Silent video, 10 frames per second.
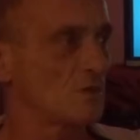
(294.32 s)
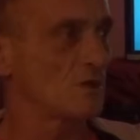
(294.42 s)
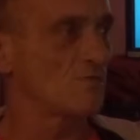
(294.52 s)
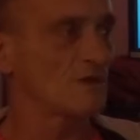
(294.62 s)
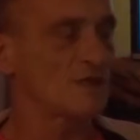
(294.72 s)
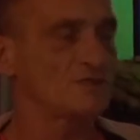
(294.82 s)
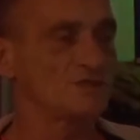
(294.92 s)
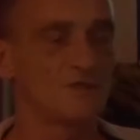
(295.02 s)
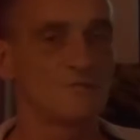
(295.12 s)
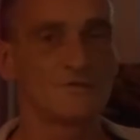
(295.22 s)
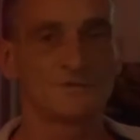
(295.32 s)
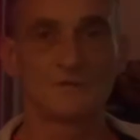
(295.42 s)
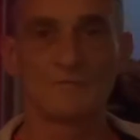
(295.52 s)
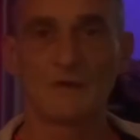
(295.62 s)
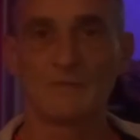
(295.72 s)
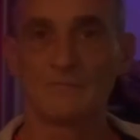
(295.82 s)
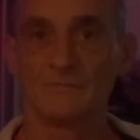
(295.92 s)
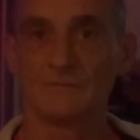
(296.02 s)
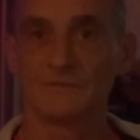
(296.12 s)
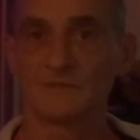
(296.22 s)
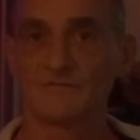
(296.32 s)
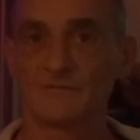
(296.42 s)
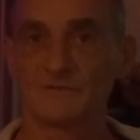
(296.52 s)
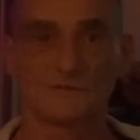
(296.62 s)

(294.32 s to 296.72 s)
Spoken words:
a relationship with your mum is different